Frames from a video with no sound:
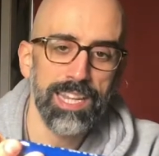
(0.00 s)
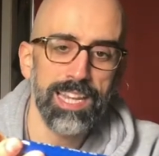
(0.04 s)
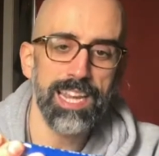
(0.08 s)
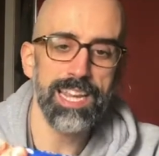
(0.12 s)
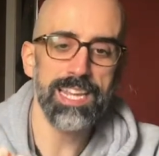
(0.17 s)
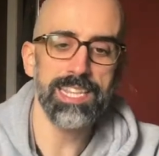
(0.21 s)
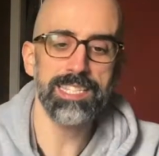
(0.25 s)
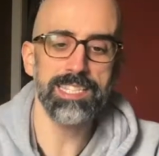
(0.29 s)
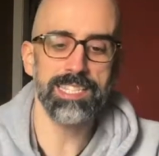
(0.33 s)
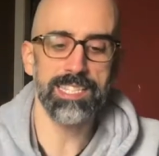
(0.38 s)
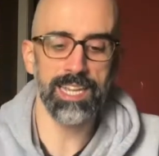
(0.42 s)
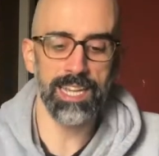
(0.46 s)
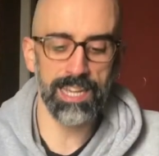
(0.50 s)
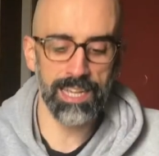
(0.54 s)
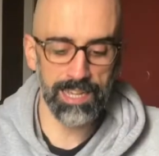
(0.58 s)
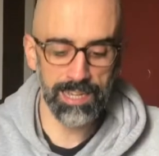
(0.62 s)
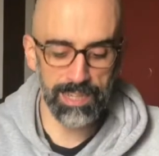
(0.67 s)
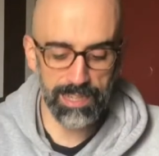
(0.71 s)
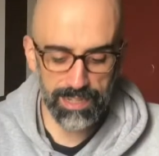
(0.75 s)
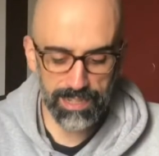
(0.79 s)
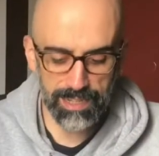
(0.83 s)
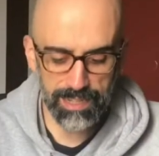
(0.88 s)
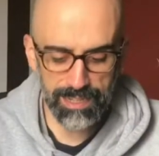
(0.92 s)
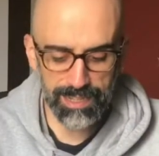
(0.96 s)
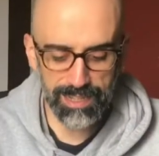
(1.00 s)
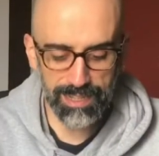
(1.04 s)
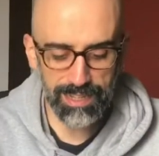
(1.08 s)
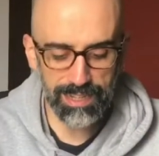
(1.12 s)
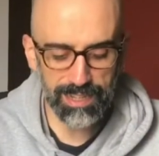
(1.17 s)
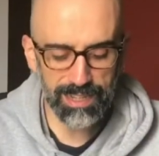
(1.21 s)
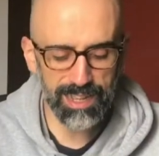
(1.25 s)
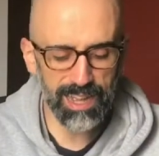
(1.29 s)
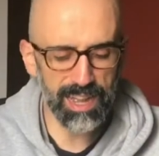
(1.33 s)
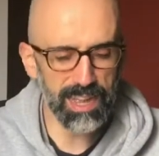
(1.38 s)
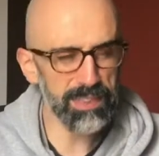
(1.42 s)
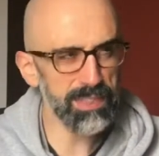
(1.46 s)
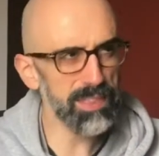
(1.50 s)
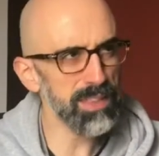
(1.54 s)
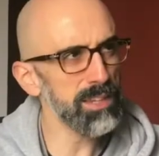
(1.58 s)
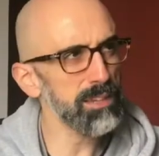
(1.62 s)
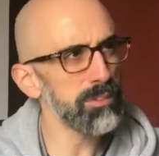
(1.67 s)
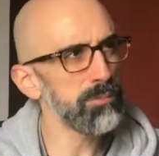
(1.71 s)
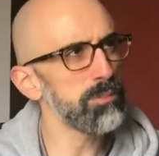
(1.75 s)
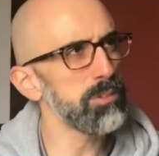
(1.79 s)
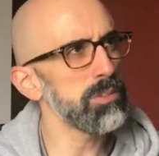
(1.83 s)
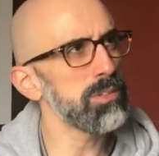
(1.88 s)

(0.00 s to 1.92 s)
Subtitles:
It's I think it